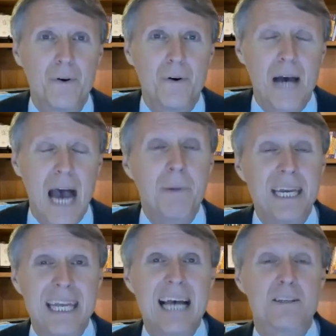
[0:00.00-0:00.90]
I'm going to
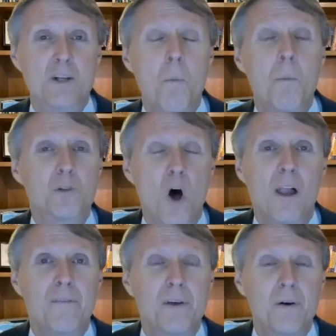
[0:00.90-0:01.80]
guess that almost
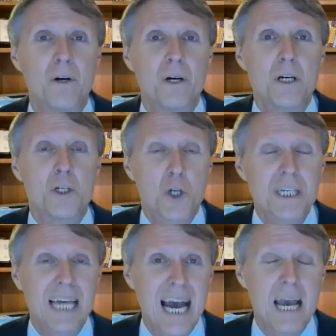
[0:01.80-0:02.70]
all of you
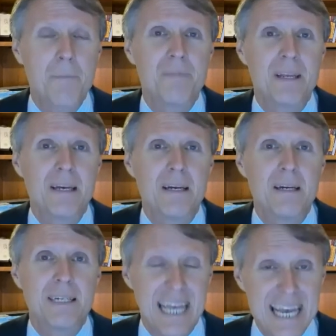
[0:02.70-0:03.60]
took time
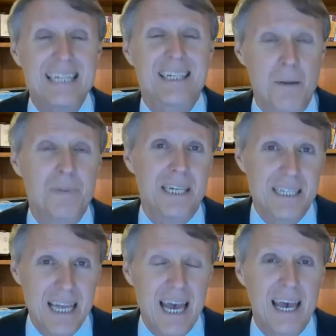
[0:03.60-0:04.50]
to eat something
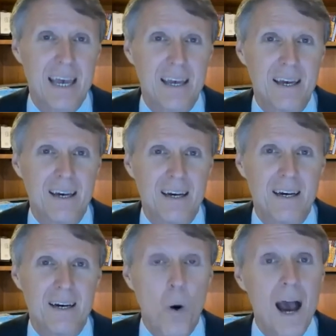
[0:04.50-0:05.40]
today.
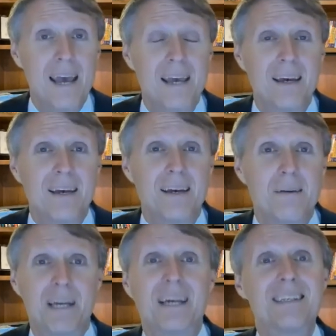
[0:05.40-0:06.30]
Why?
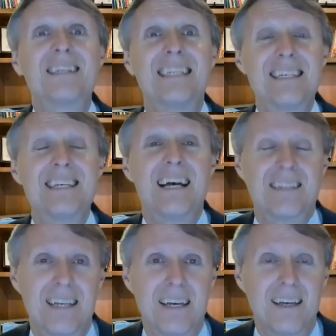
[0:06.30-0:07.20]
Because it's a
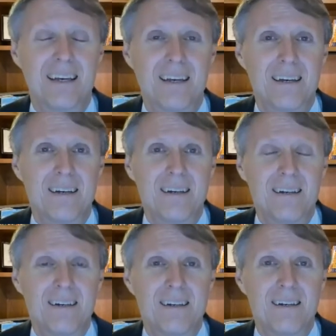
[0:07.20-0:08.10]
necessity.
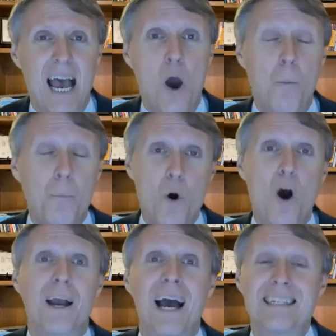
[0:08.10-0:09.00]
I hope
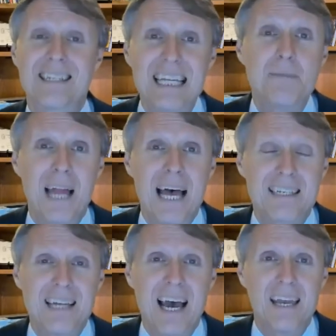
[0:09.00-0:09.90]
you all got sleep
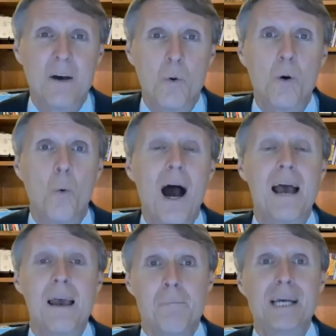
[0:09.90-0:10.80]
last night. Well,
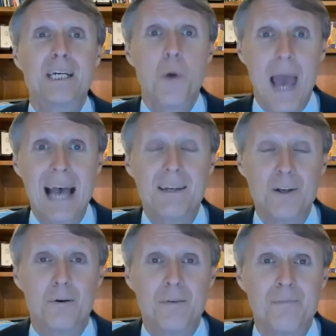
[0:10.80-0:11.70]
why? Because you had
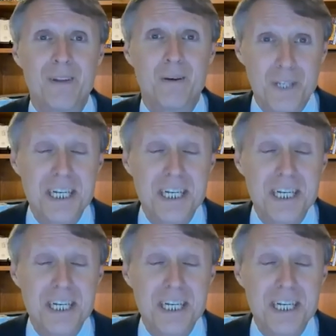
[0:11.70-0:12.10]
to. It was a